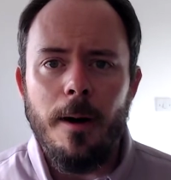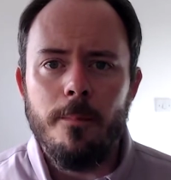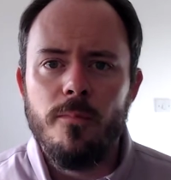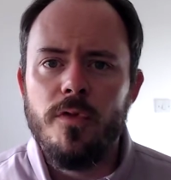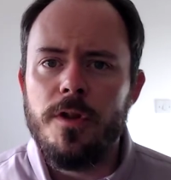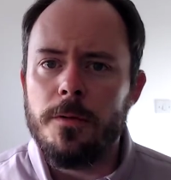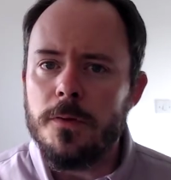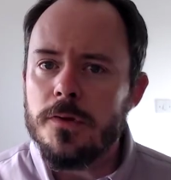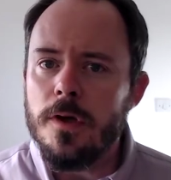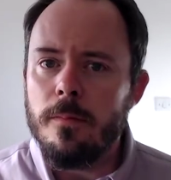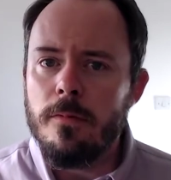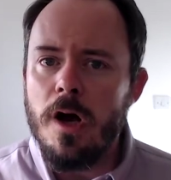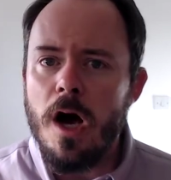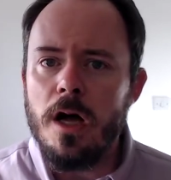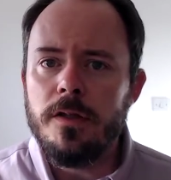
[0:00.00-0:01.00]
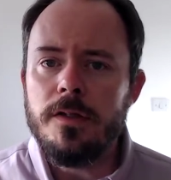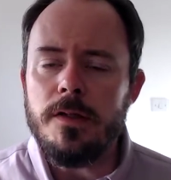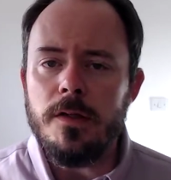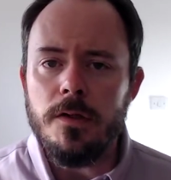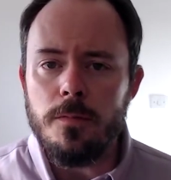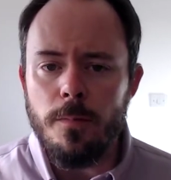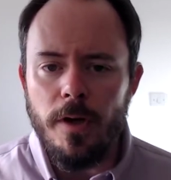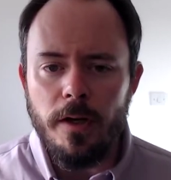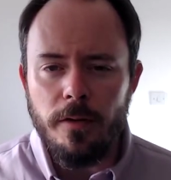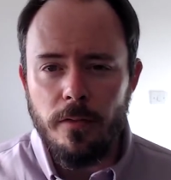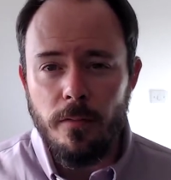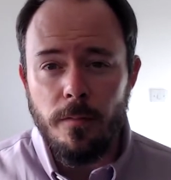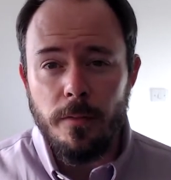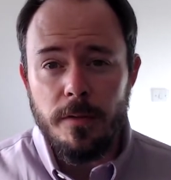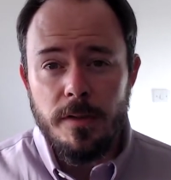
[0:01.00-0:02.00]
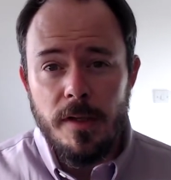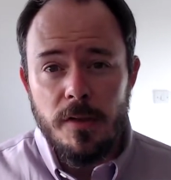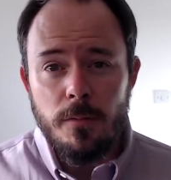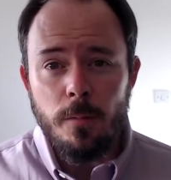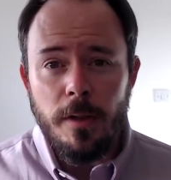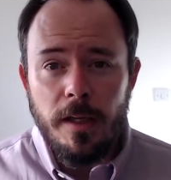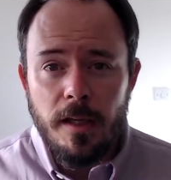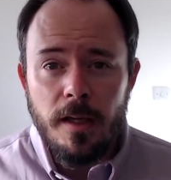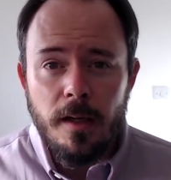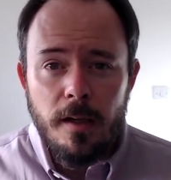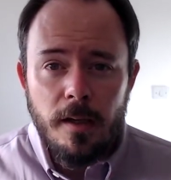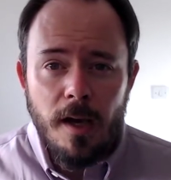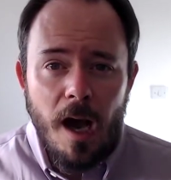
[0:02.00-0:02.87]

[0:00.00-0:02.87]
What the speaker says: There is some content, but for this week,